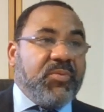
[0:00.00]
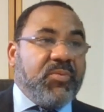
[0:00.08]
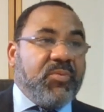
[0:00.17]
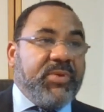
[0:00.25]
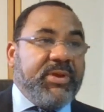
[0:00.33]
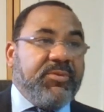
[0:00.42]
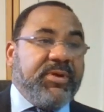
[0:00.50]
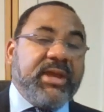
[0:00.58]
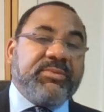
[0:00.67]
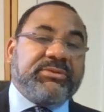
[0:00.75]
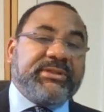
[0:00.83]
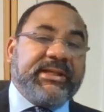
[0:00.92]
we were
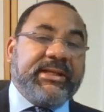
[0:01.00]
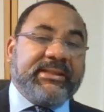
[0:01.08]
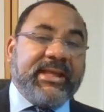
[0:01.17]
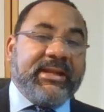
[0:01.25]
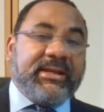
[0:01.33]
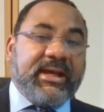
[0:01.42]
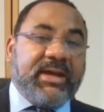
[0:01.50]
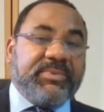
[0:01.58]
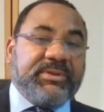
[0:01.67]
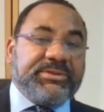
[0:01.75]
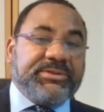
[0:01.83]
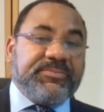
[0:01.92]
able to get that
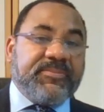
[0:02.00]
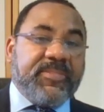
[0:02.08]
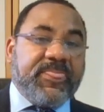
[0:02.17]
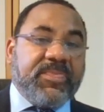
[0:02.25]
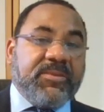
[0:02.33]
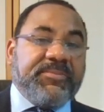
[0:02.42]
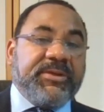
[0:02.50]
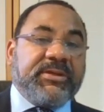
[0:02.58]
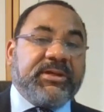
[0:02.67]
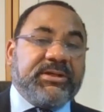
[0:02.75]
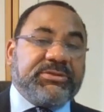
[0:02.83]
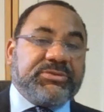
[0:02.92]
accomplished
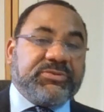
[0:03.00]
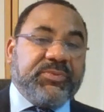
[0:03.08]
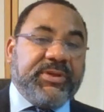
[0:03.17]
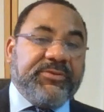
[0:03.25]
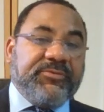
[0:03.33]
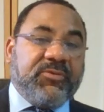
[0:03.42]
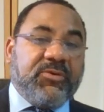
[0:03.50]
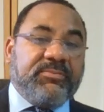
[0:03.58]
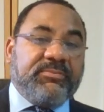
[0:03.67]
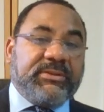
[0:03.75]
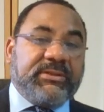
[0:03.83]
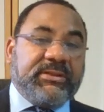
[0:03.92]
because we
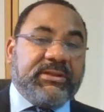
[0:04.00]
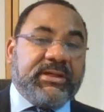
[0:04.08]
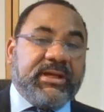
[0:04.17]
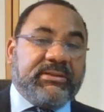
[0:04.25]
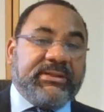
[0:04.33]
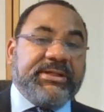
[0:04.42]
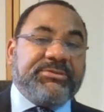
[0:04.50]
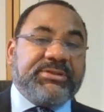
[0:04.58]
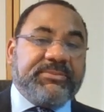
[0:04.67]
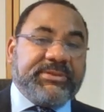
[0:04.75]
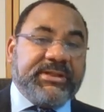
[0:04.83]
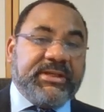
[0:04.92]
formed
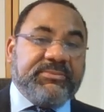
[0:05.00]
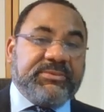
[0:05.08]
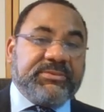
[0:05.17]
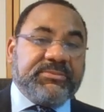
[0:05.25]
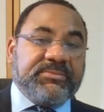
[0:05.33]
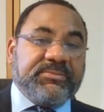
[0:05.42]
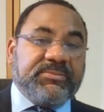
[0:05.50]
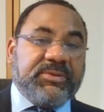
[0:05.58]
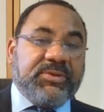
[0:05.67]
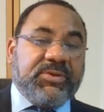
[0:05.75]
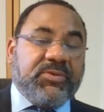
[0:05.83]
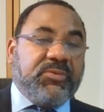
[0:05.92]
leadership teams.
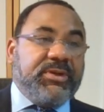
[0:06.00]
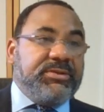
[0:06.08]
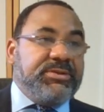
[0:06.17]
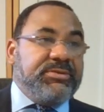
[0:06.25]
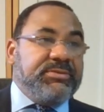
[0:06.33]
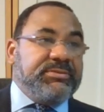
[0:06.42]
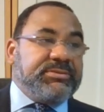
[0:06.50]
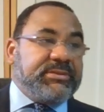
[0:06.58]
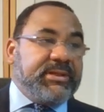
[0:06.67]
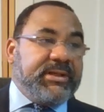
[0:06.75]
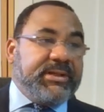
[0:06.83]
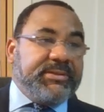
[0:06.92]
We use
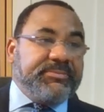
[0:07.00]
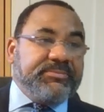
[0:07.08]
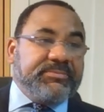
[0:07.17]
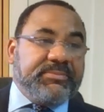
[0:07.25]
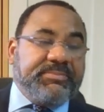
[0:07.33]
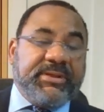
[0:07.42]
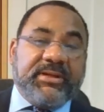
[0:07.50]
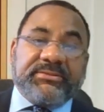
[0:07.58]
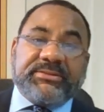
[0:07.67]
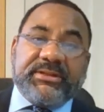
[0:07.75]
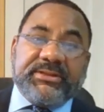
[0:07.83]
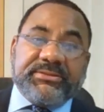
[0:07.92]

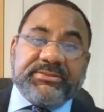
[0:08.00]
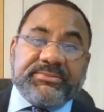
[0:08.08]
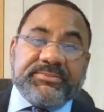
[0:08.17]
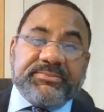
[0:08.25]
PLCs.